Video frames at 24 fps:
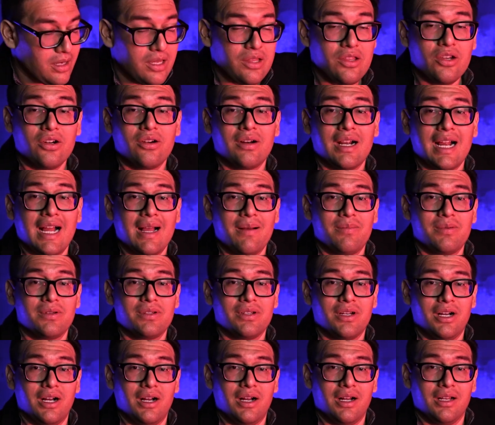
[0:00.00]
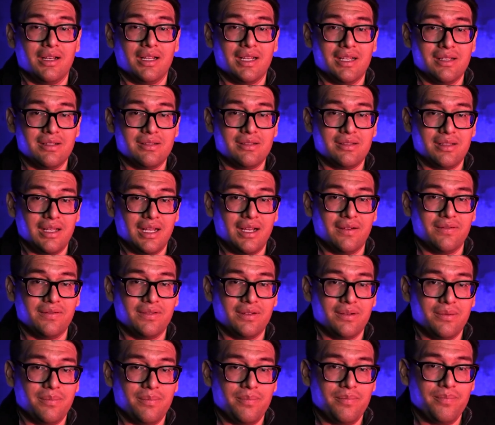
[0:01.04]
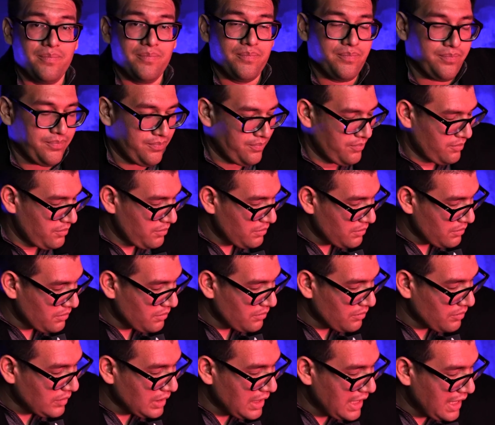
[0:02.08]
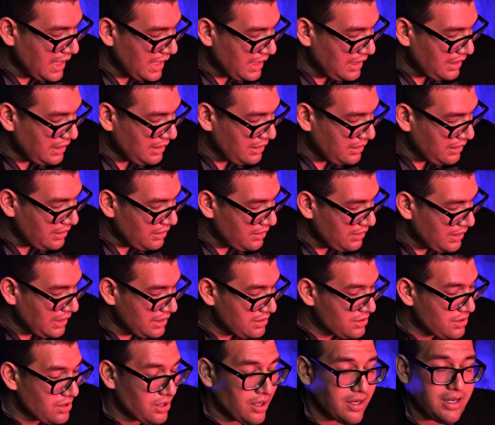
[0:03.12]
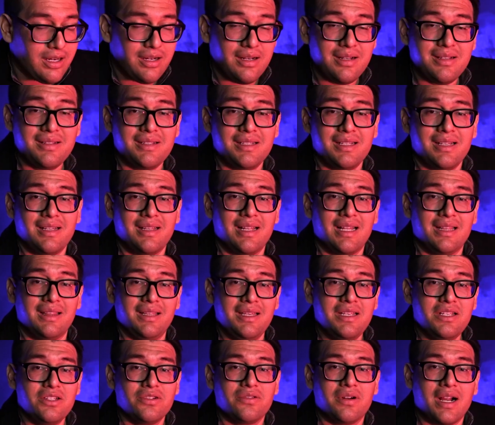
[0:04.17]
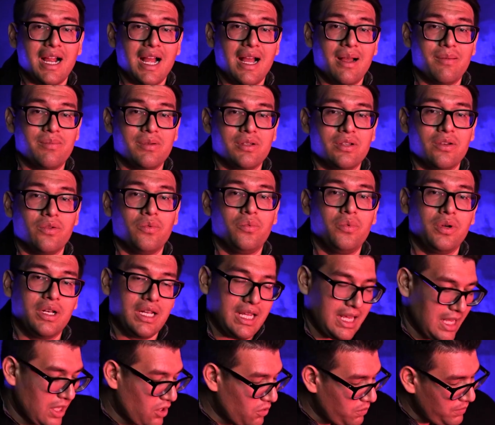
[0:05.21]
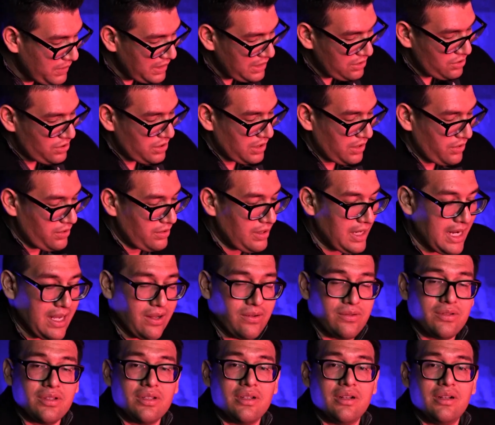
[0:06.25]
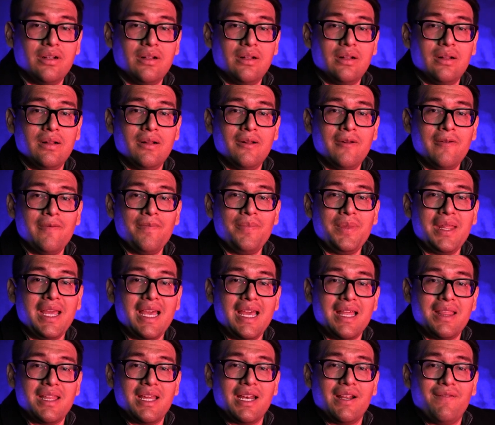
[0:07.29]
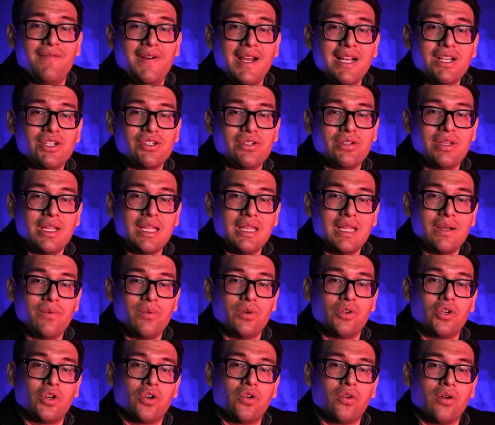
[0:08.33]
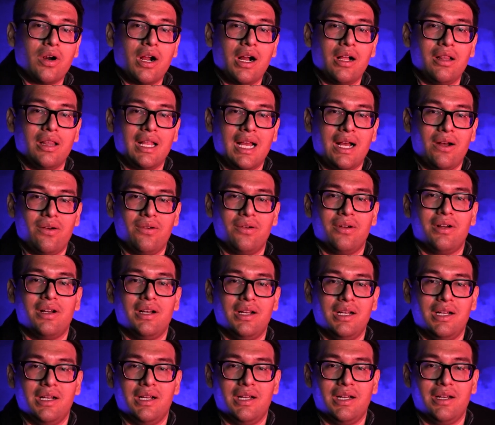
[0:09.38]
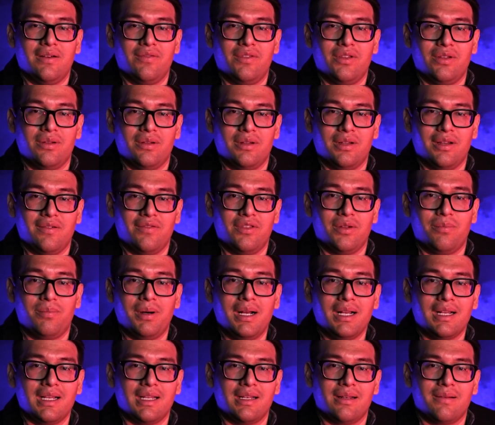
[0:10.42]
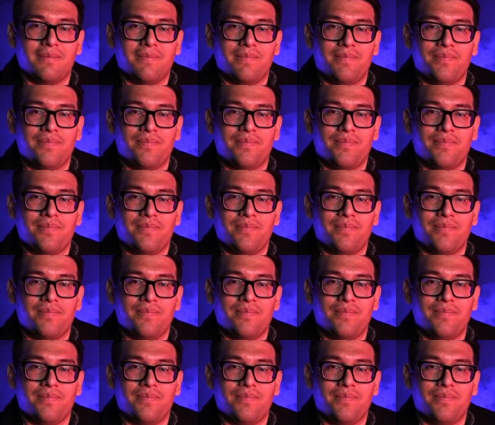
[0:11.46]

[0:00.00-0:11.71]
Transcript: the crabs on his left, and they started to see that these crabs would help each other out, and then eventually they would crawl out of the bucket.